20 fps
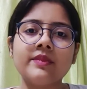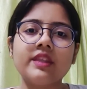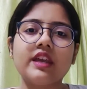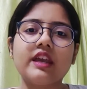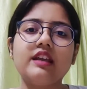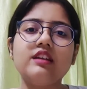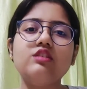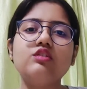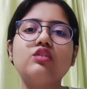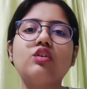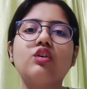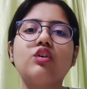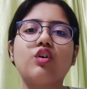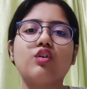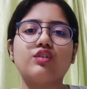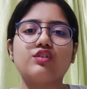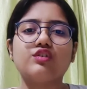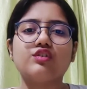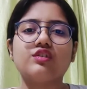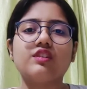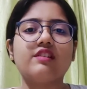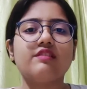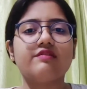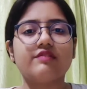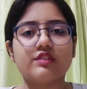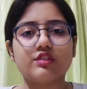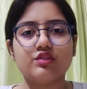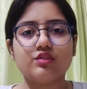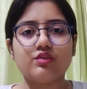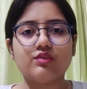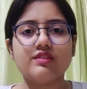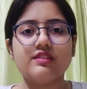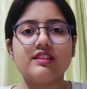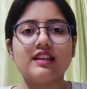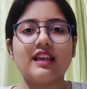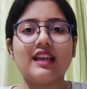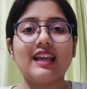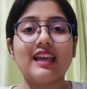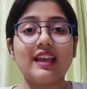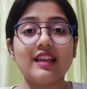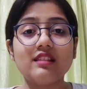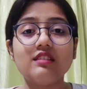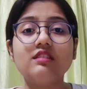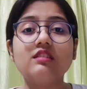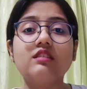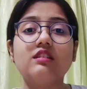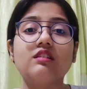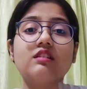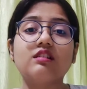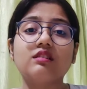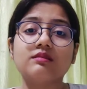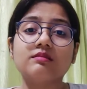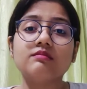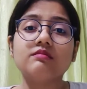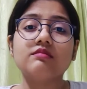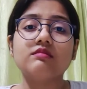in your original videos in the